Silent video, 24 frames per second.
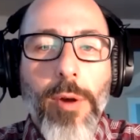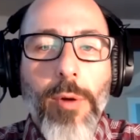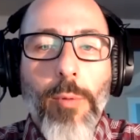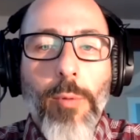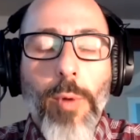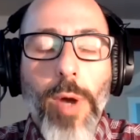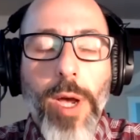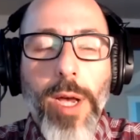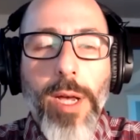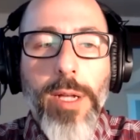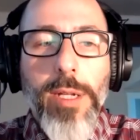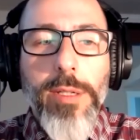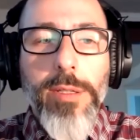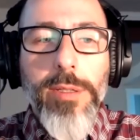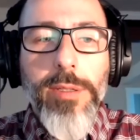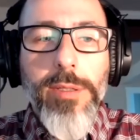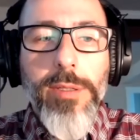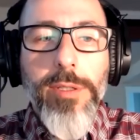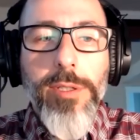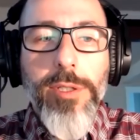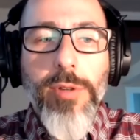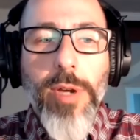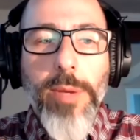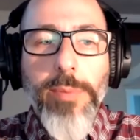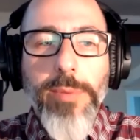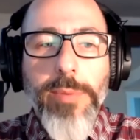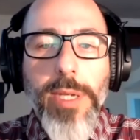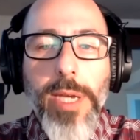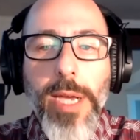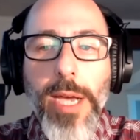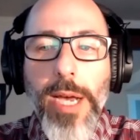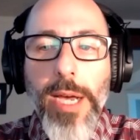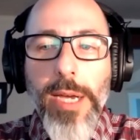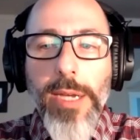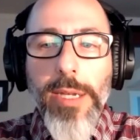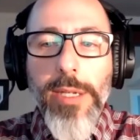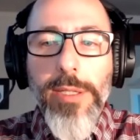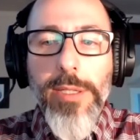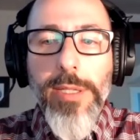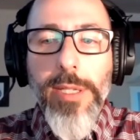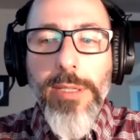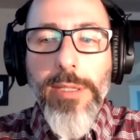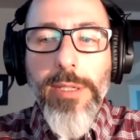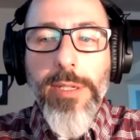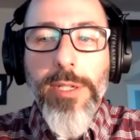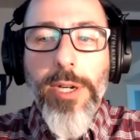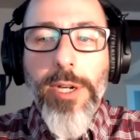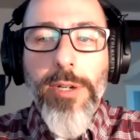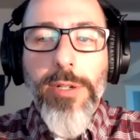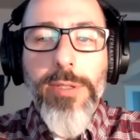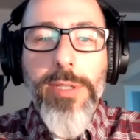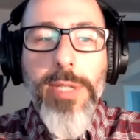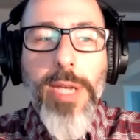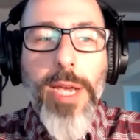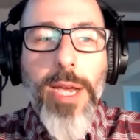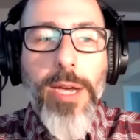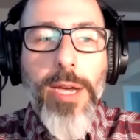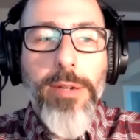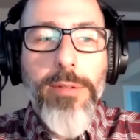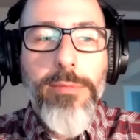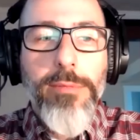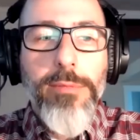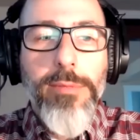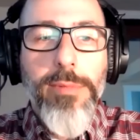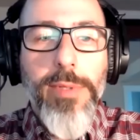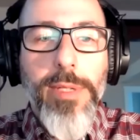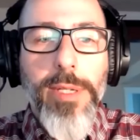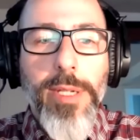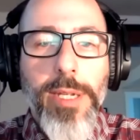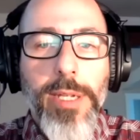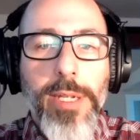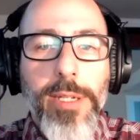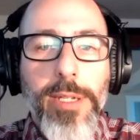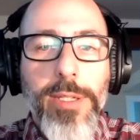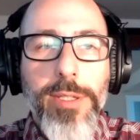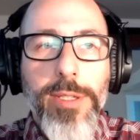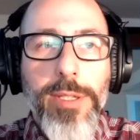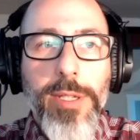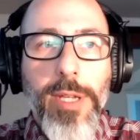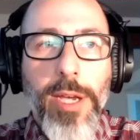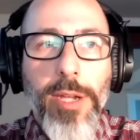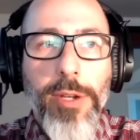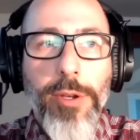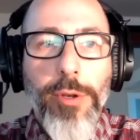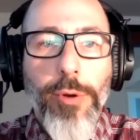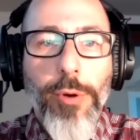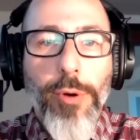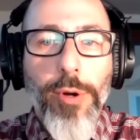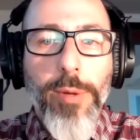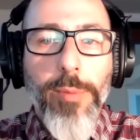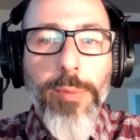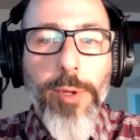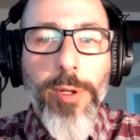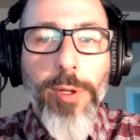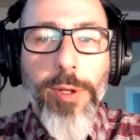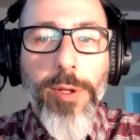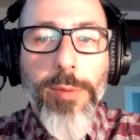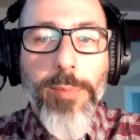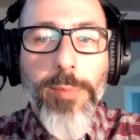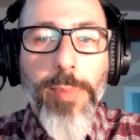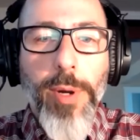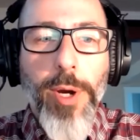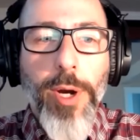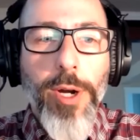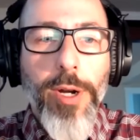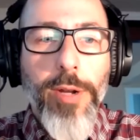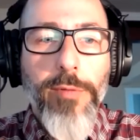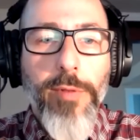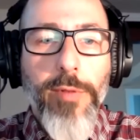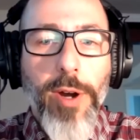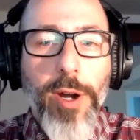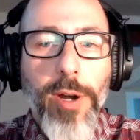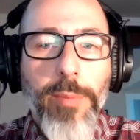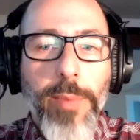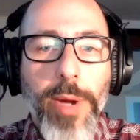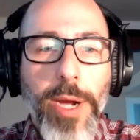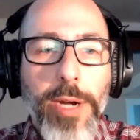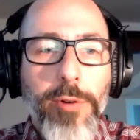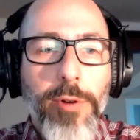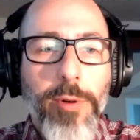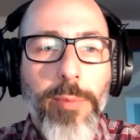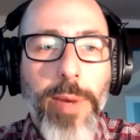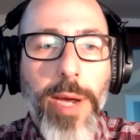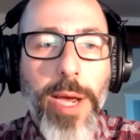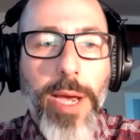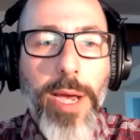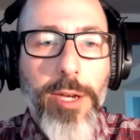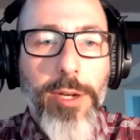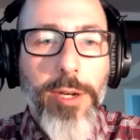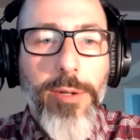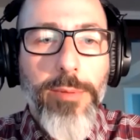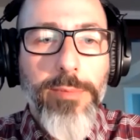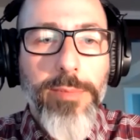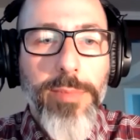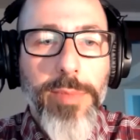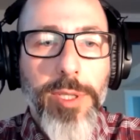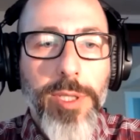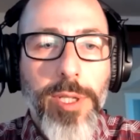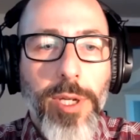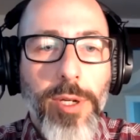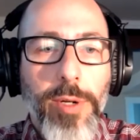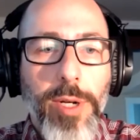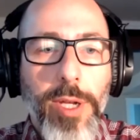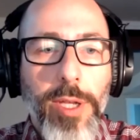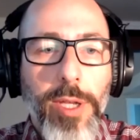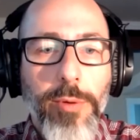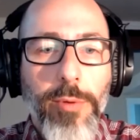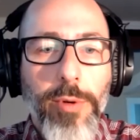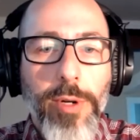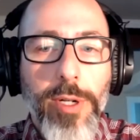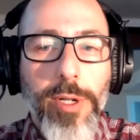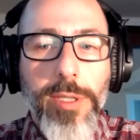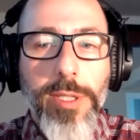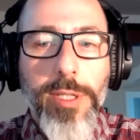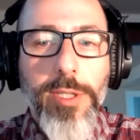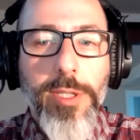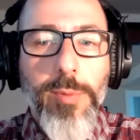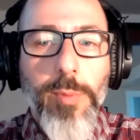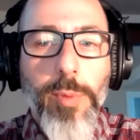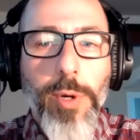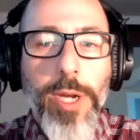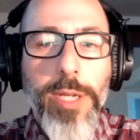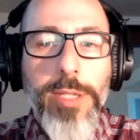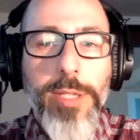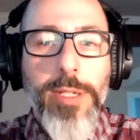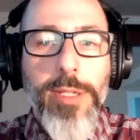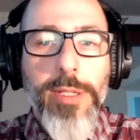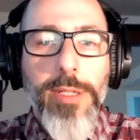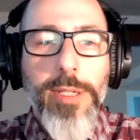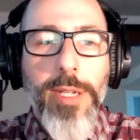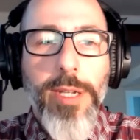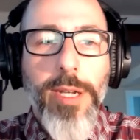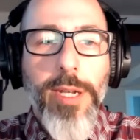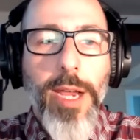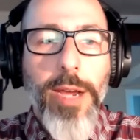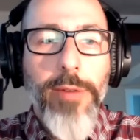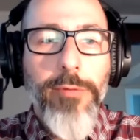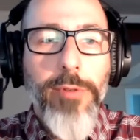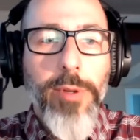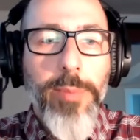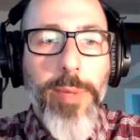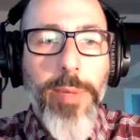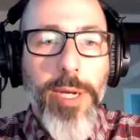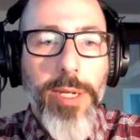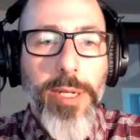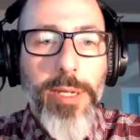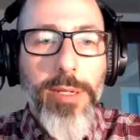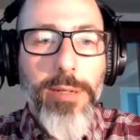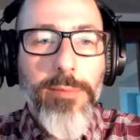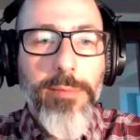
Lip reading: Well, Streptococcus, as it turns out, is a normal part of our microbiome. So in other words, it's present in everybody.